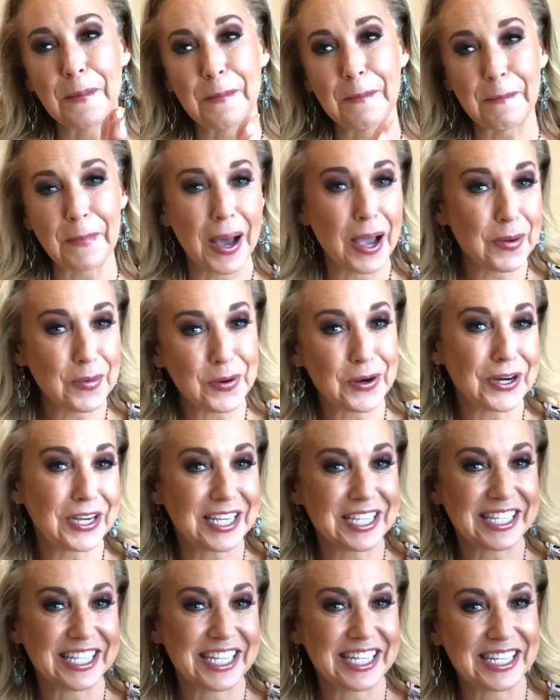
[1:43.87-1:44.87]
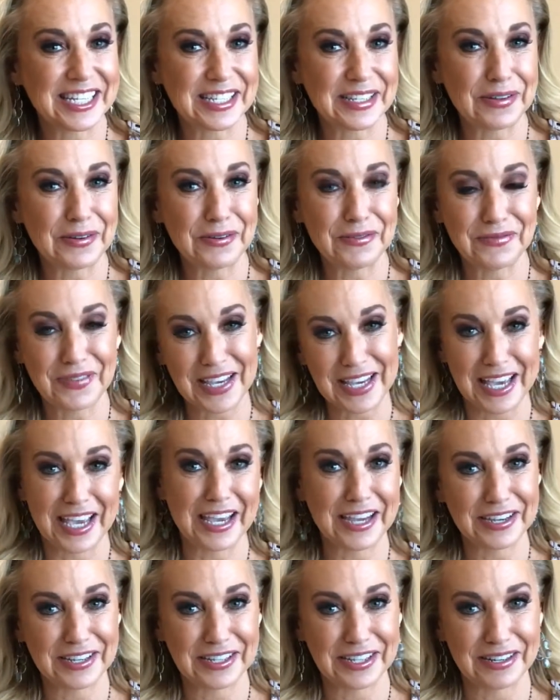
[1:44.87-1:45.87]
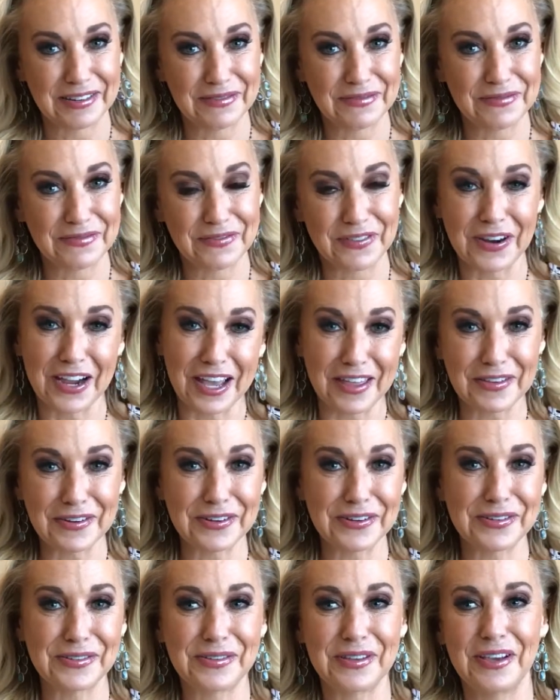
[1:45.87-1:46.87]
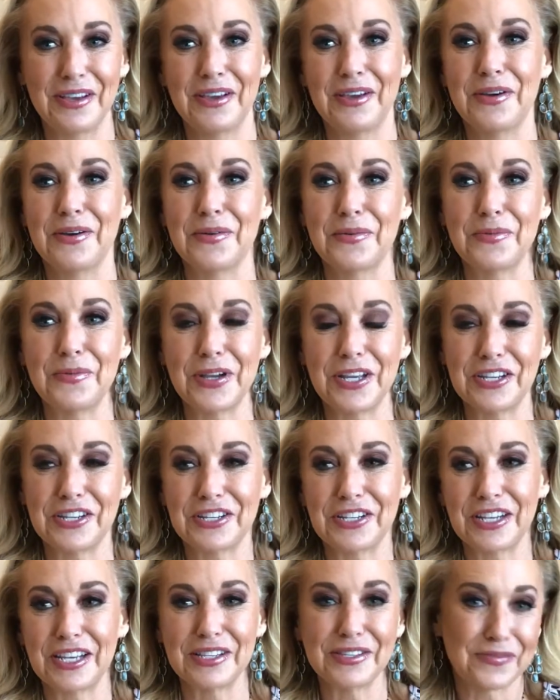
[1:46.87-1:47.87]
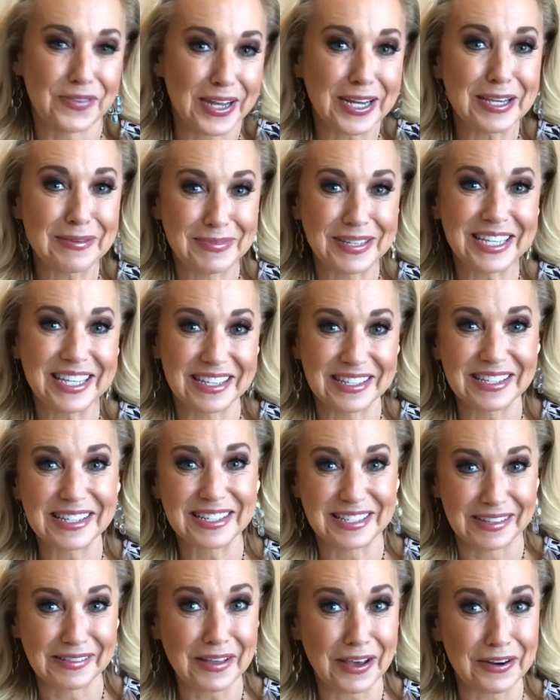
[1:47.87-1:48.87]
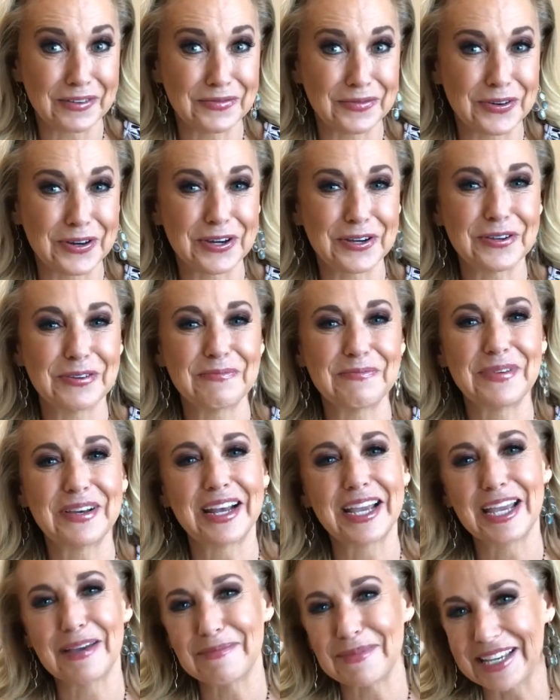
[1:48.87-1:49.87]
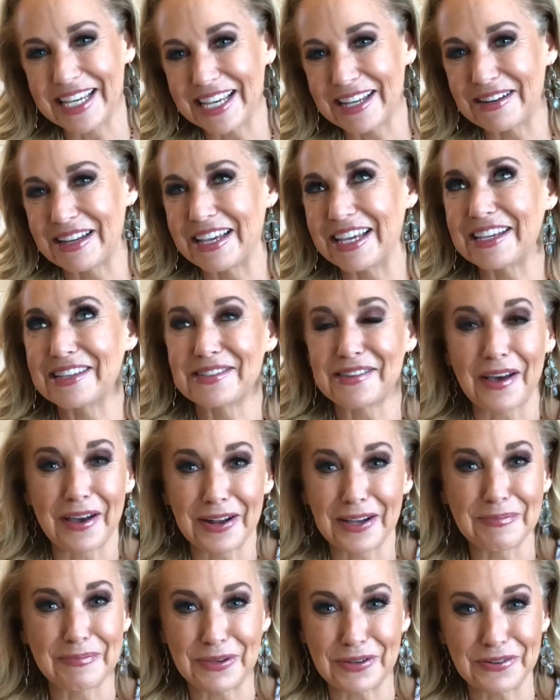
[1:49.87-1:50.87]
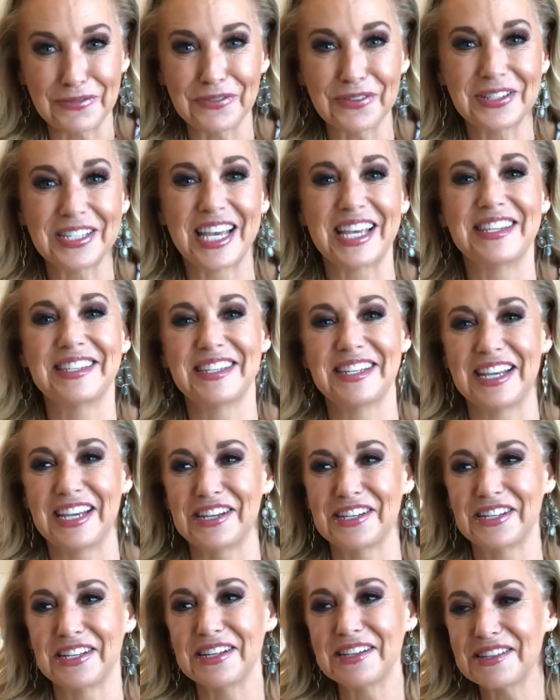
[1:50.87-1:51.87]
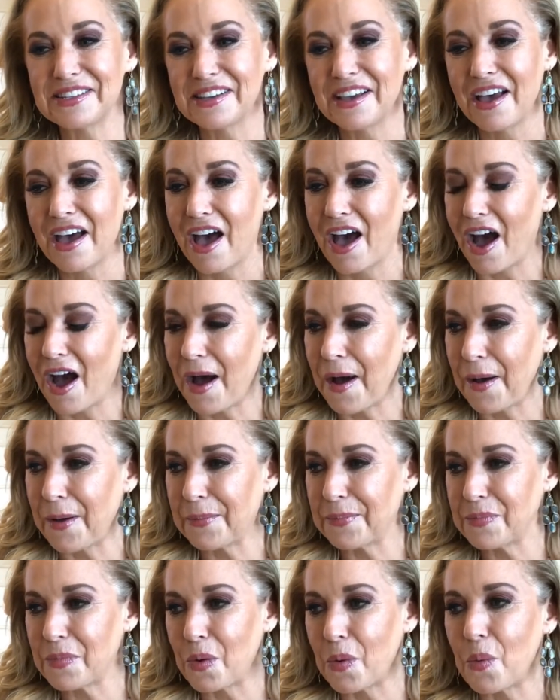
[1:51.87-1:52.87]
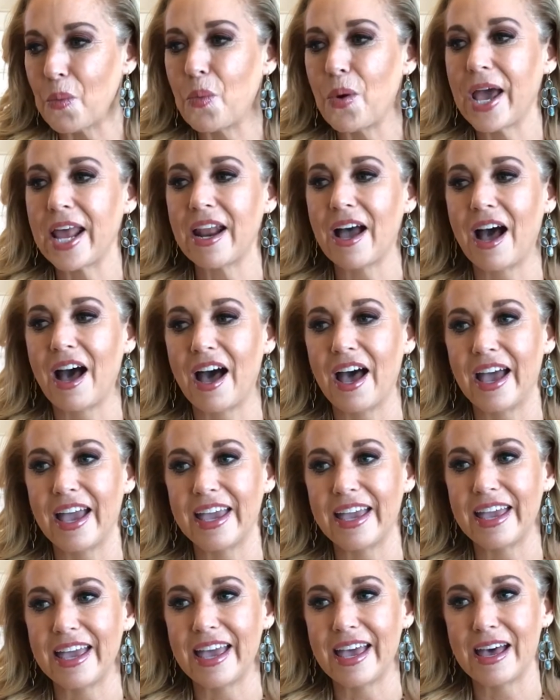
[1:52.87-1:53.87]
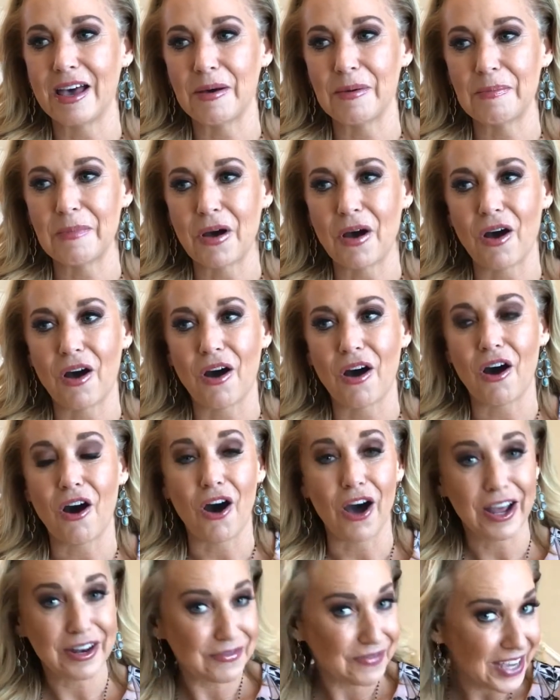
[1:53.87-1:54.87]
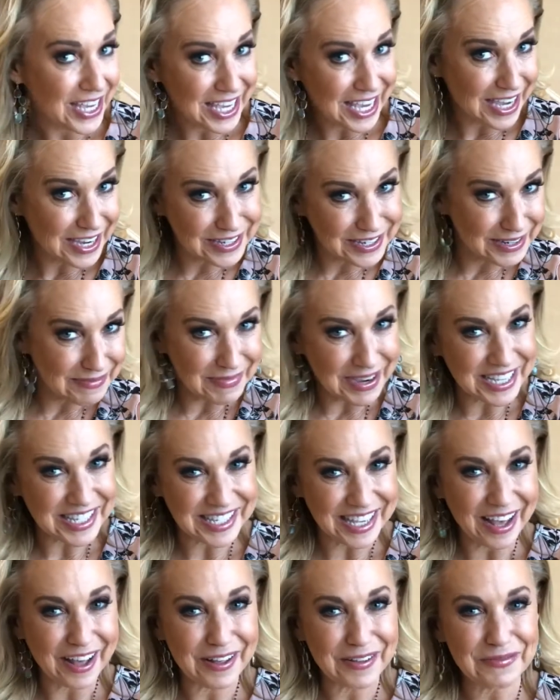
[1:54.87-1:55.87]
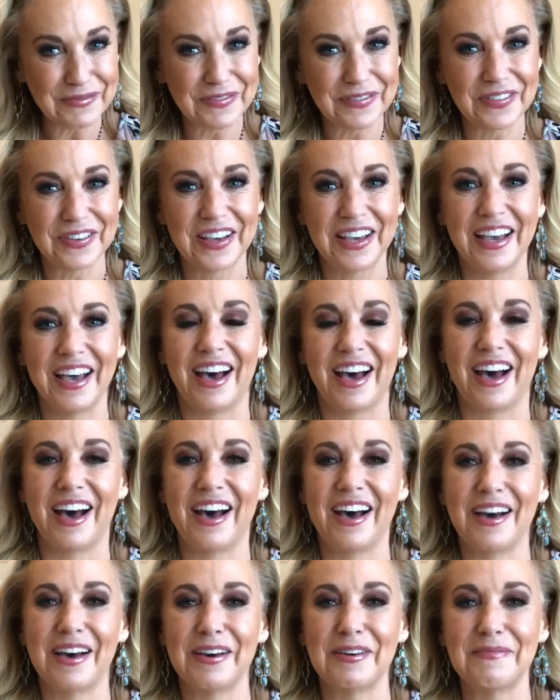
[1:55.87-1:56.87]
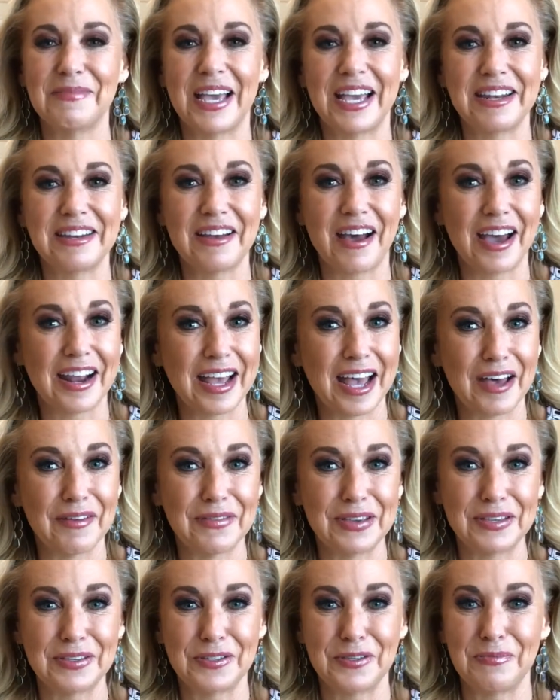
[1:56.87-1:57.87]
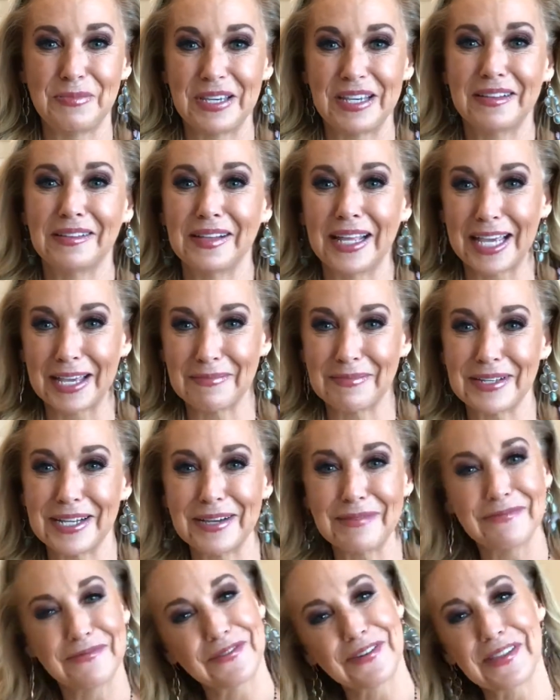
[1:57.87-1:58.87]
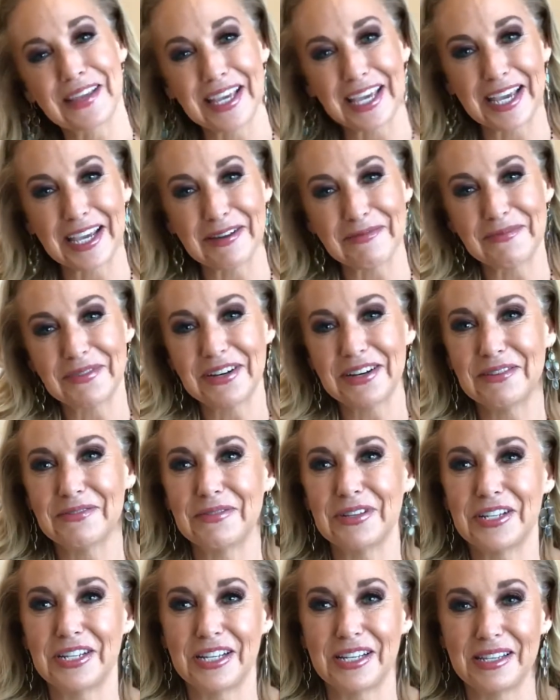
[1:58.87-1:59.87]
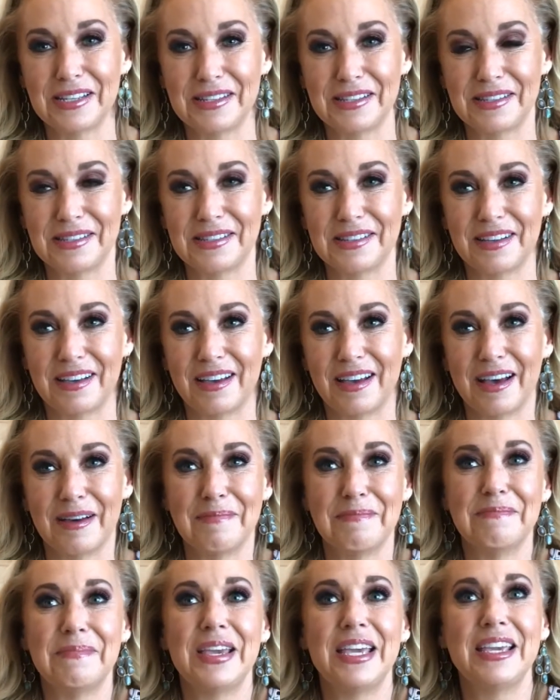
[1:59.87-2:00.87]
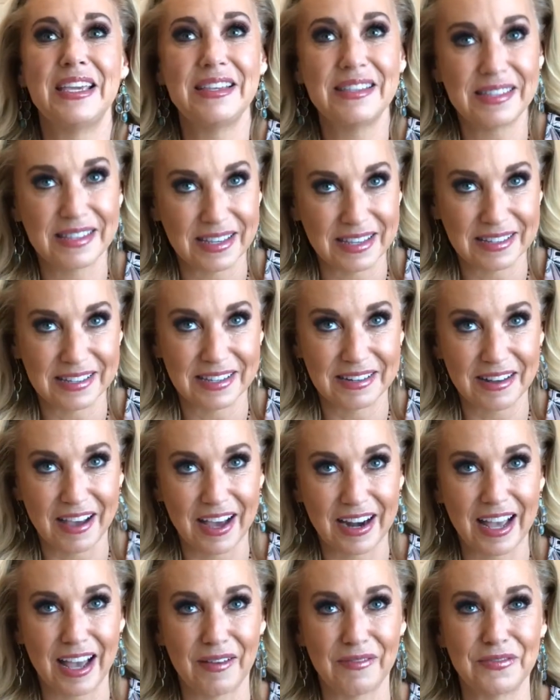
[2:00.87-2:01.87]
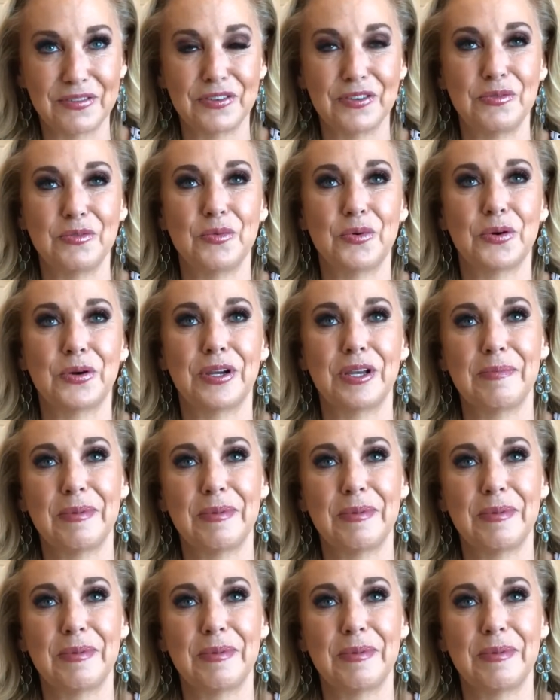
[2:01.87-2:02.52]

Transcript: my work is considered vacation for others, which is funny because it's a lot of work, but I am in exotic, beautiful destinations. Um, when I am on vacation myself um, and not having to be glammed up for the camera, which is amazing to not have to worry